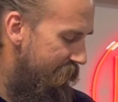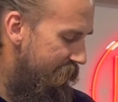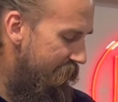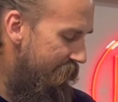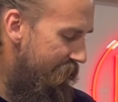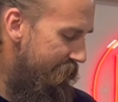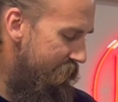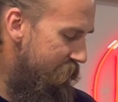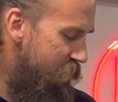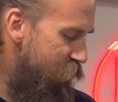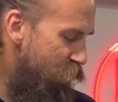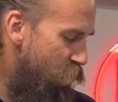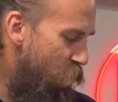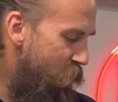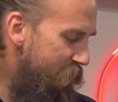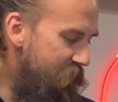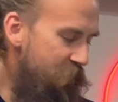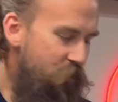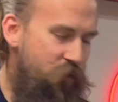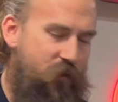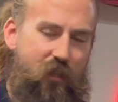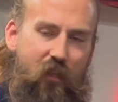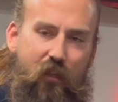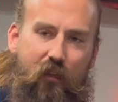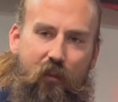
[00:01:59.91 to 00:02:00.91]
I enjoy
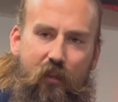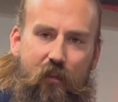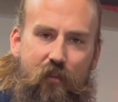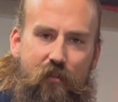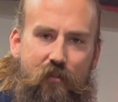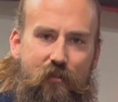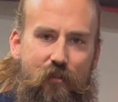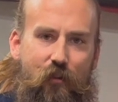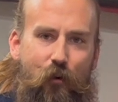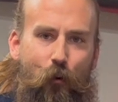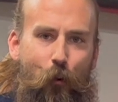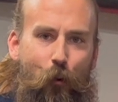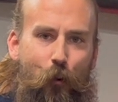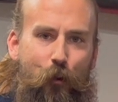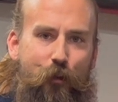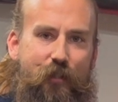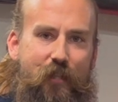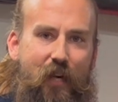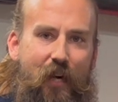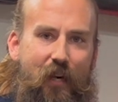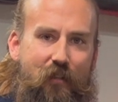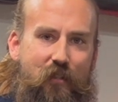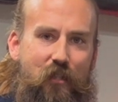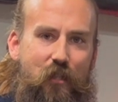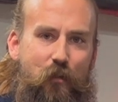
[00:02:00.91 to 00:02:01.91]
using this old
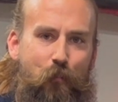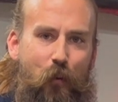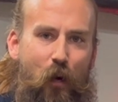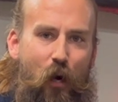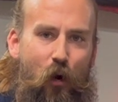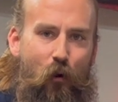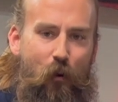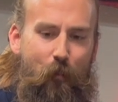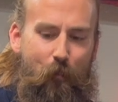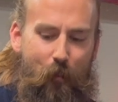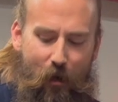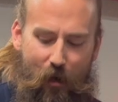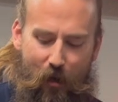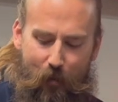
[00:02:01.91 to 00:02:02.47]
Texas power bar,